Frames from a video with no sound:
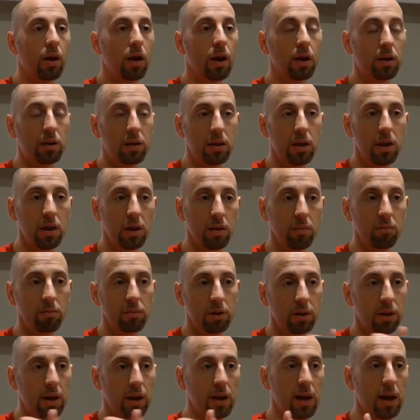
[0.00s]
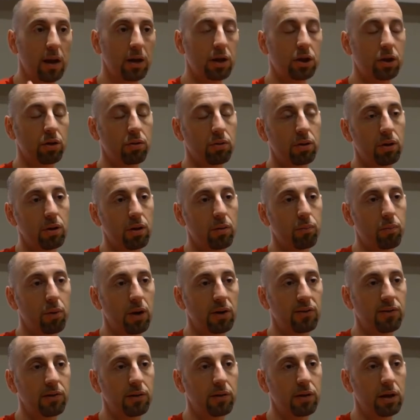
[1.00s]
A team that I showed in the
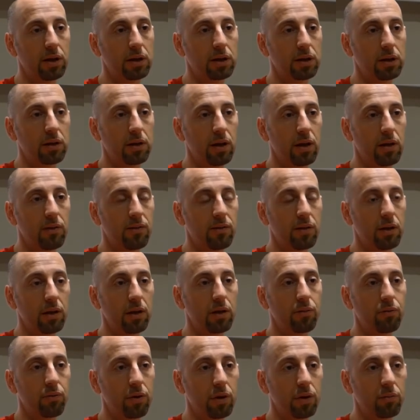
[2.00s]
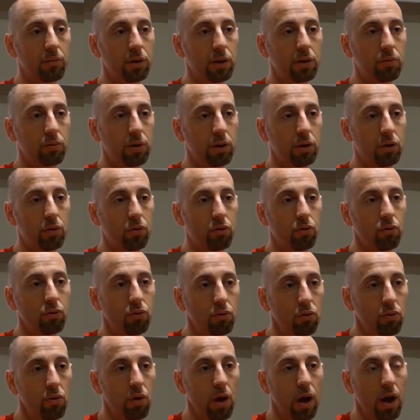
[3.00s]
presentation that is delivering between
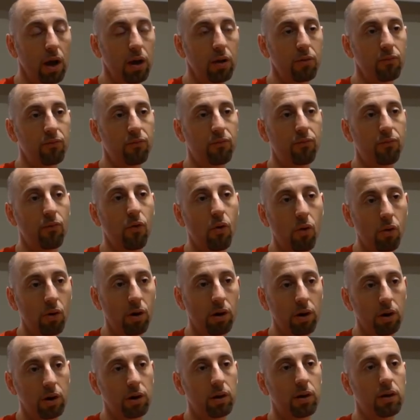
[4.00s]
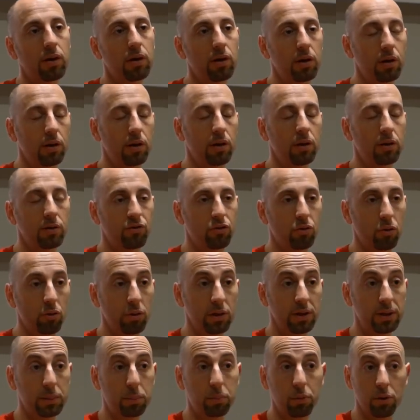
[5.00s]
2 and 4
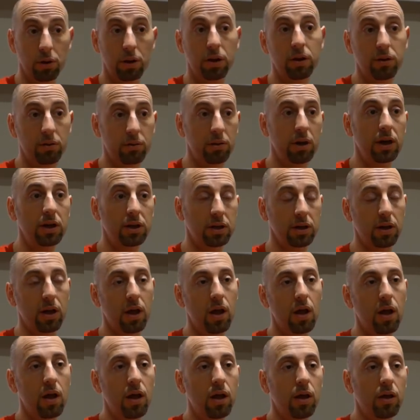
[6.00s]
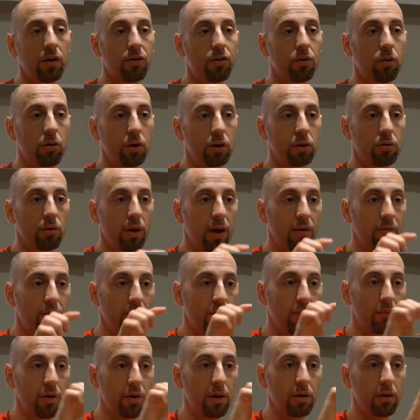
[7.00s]
stories per iteration is going to have
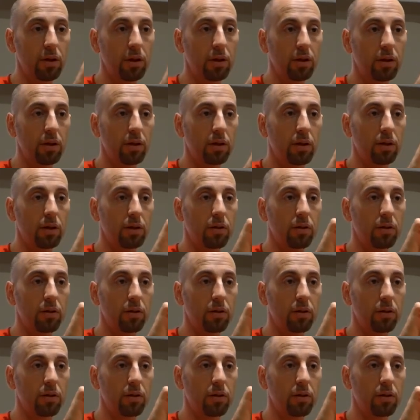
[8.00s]
a very